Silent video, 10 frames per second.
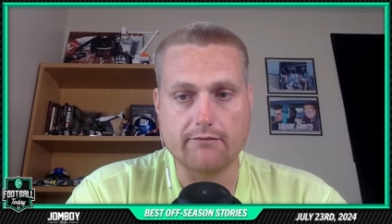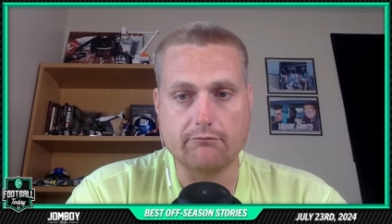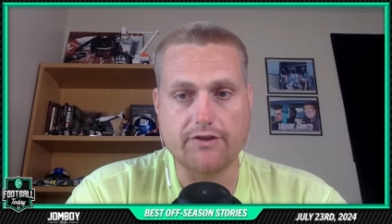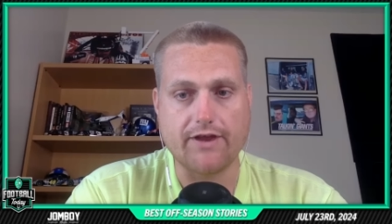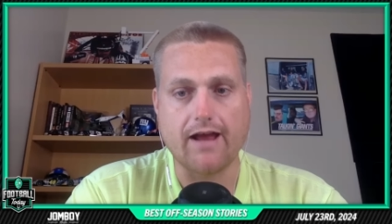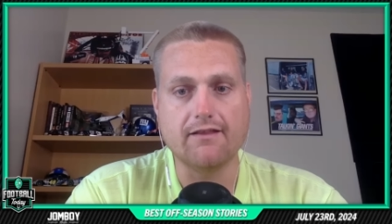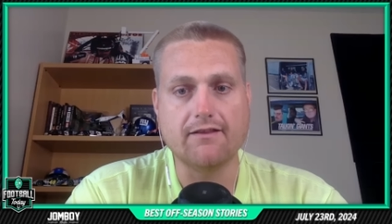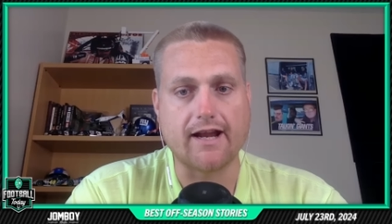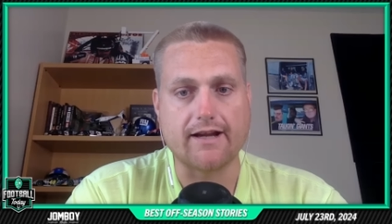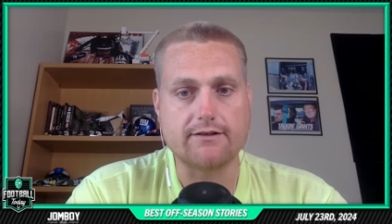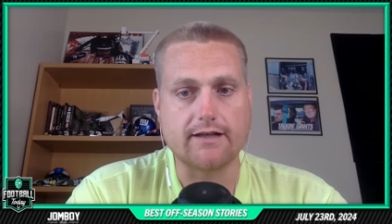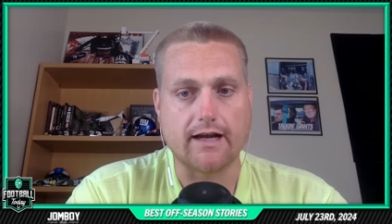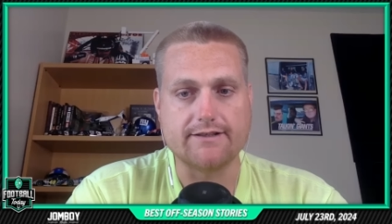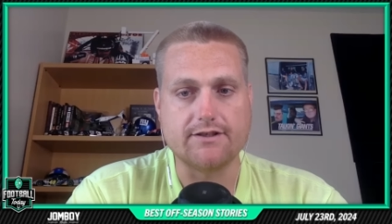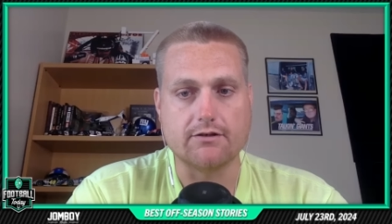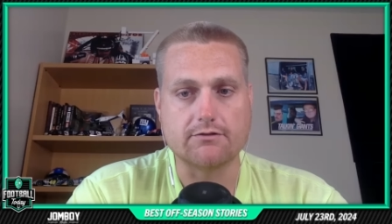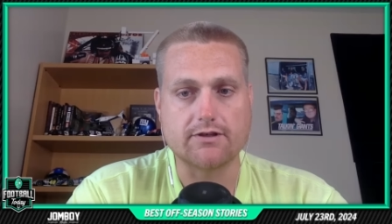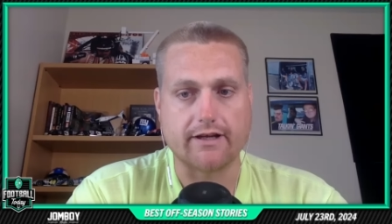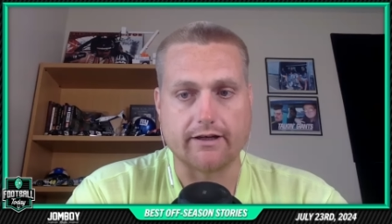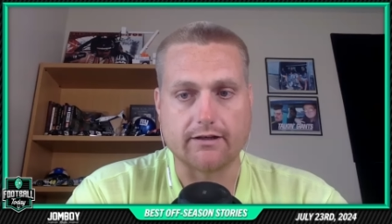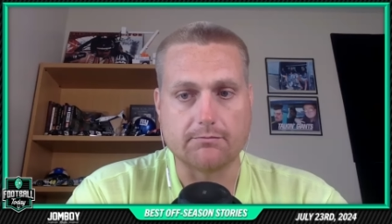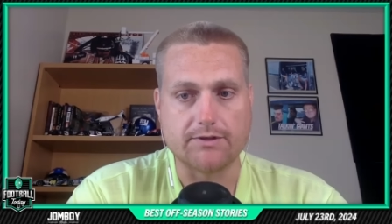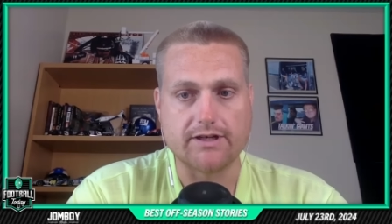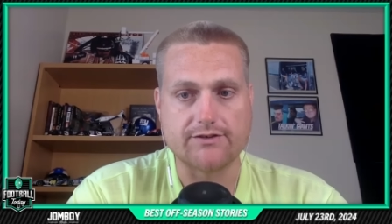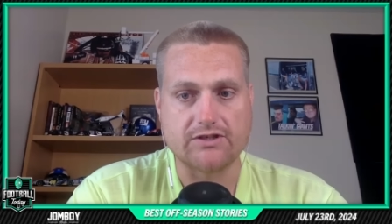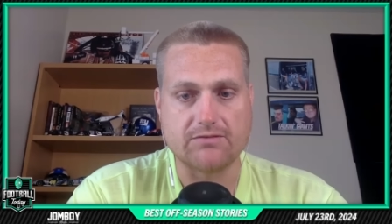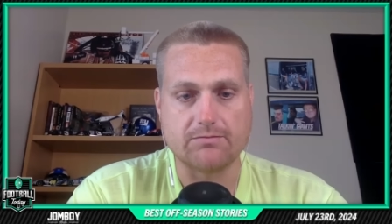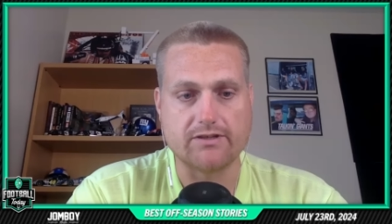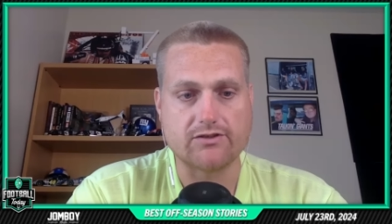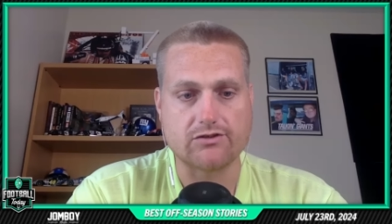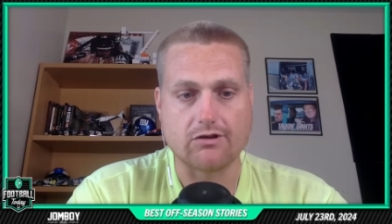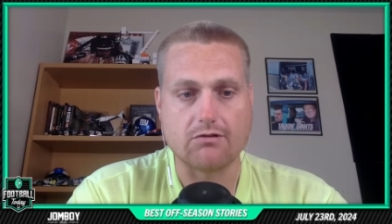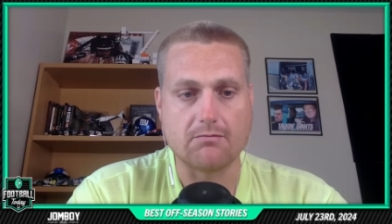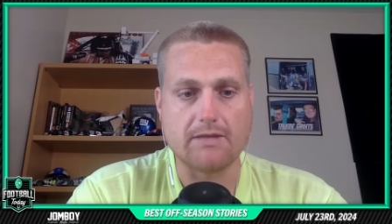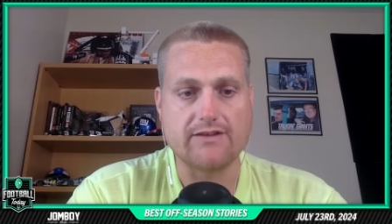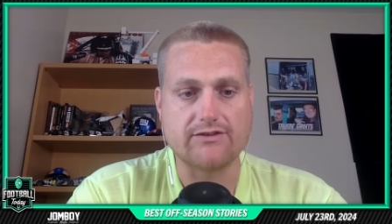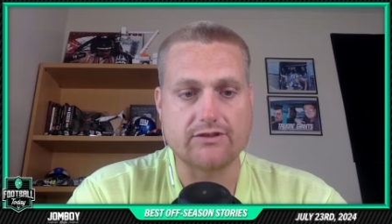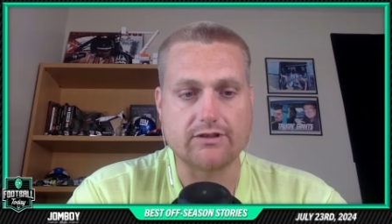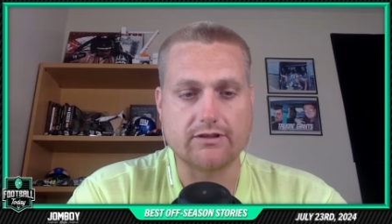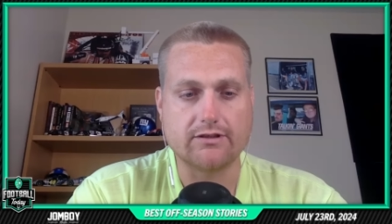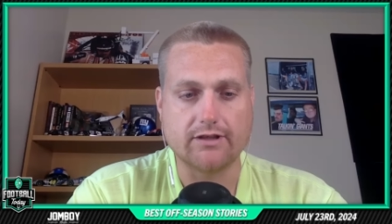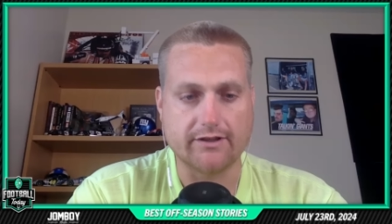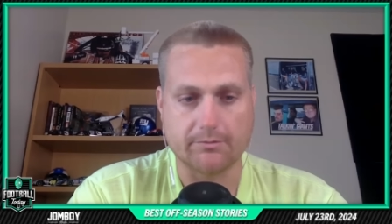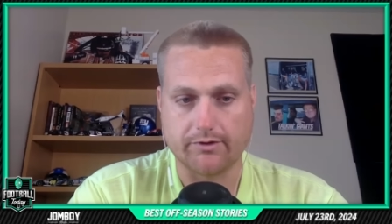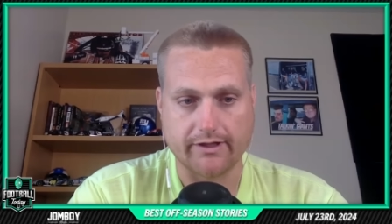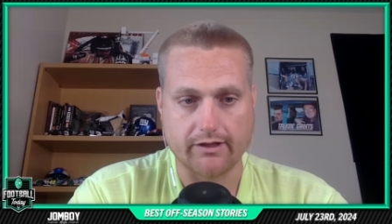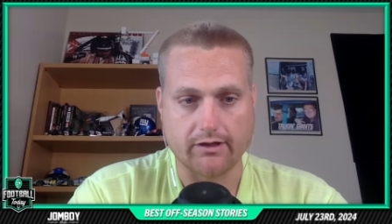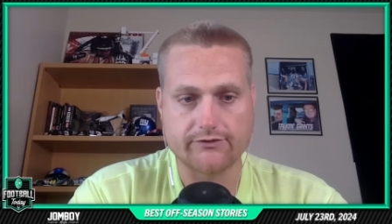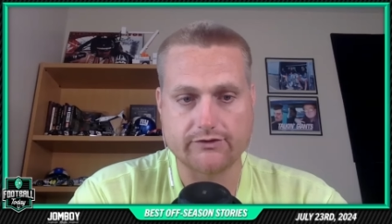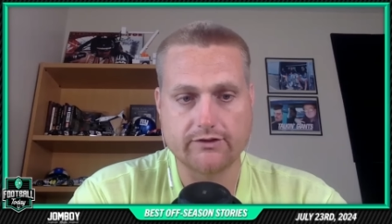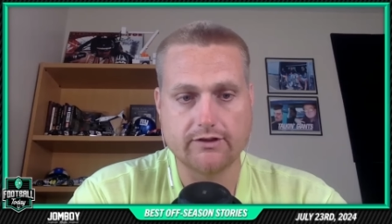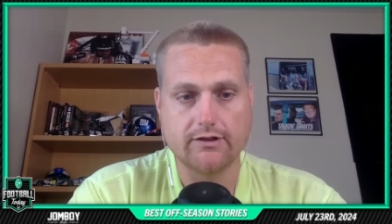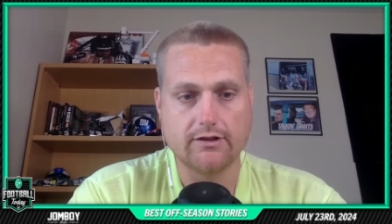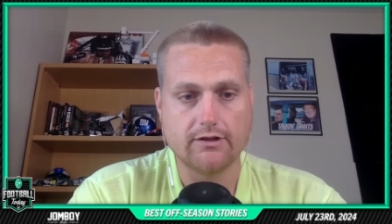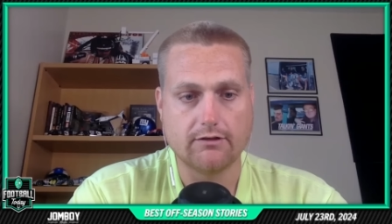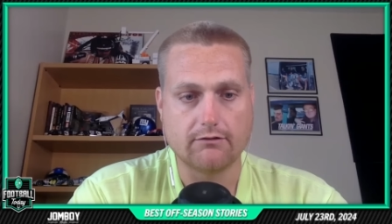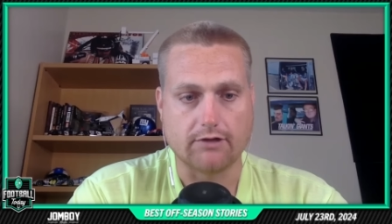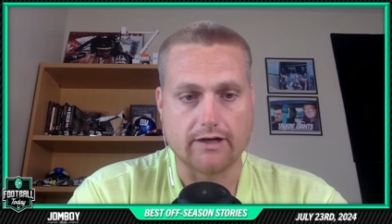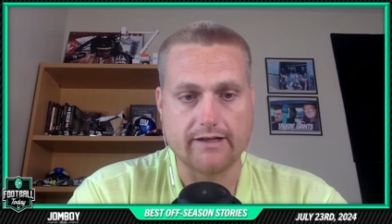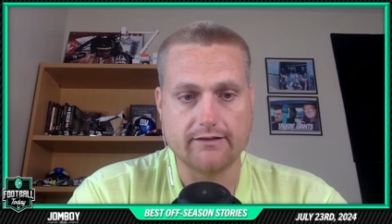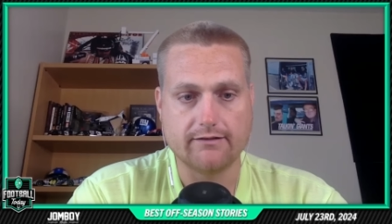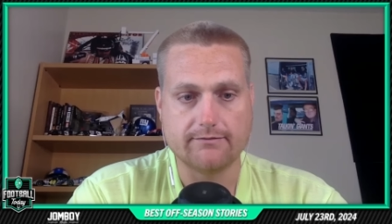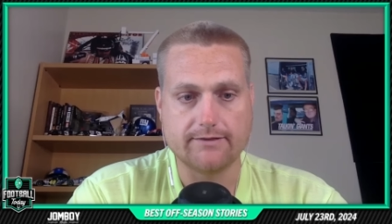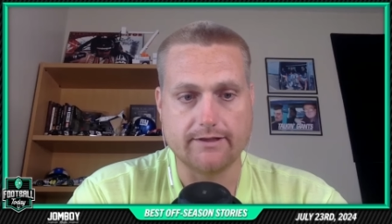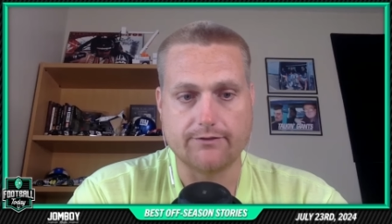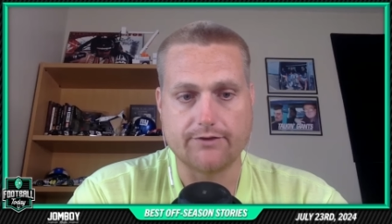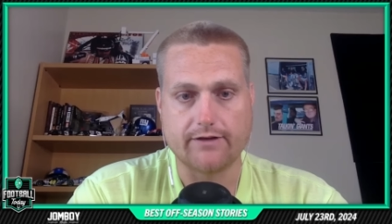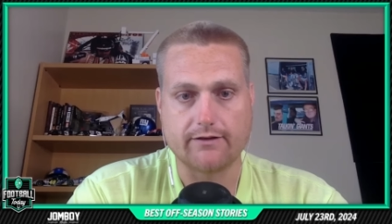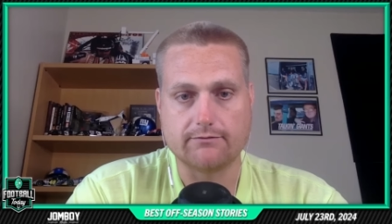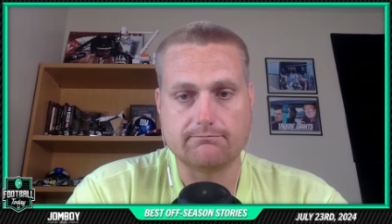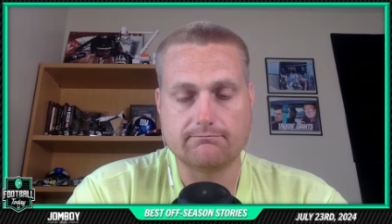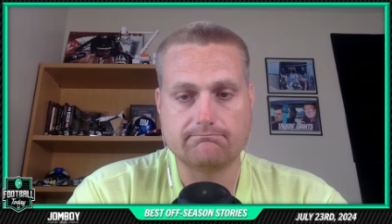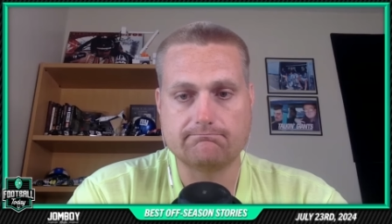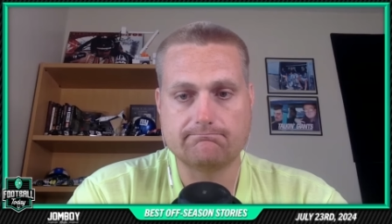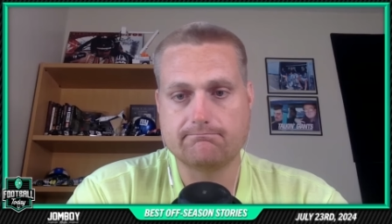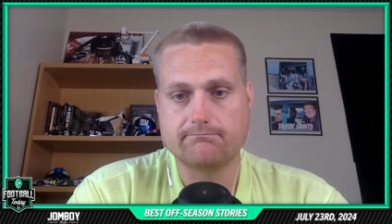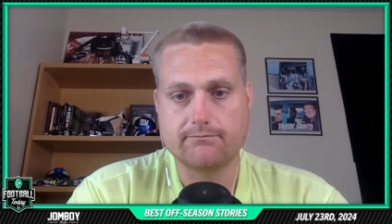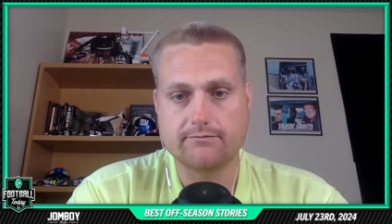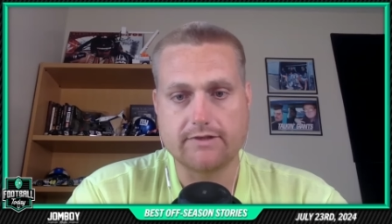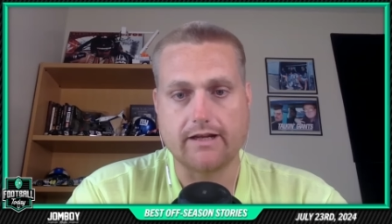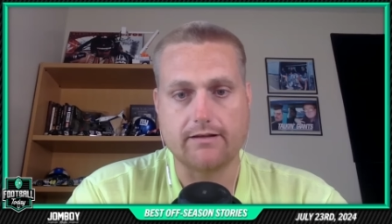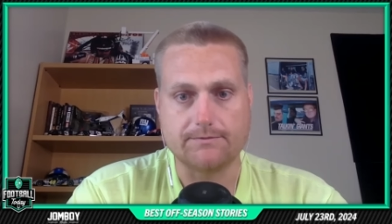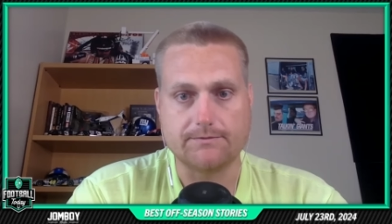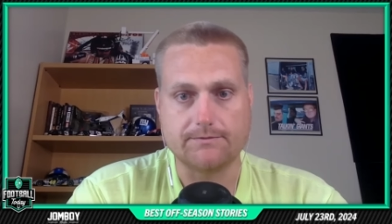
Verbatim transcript: with Allen, I I don't care because he's been so amazing in the playoffs. Right? You know, they're yeah,